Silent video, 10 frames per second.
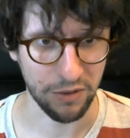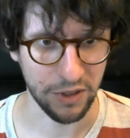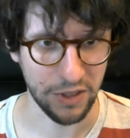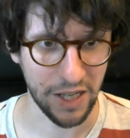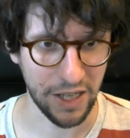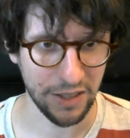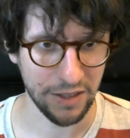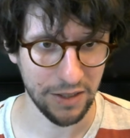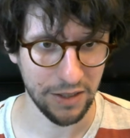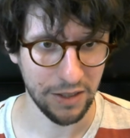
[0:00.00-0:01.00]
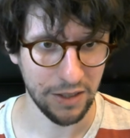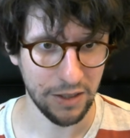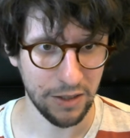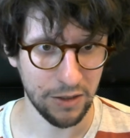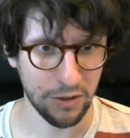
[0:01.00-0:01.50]
that
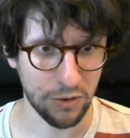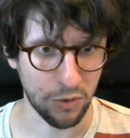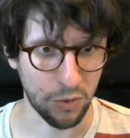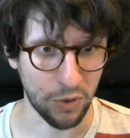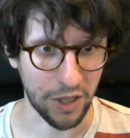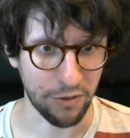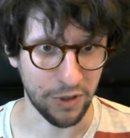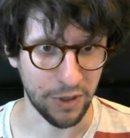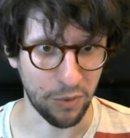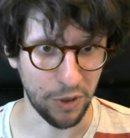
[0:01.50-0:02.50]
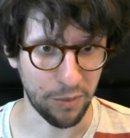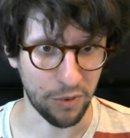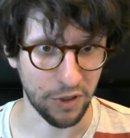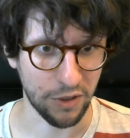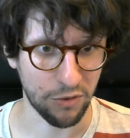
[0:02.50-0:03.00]
to wherever the body
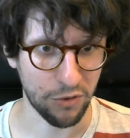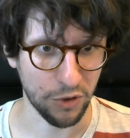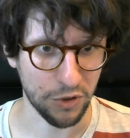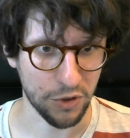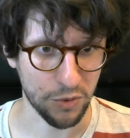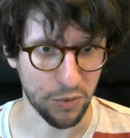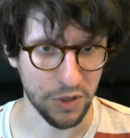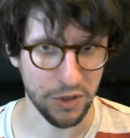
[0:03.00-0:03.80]
part in front just was.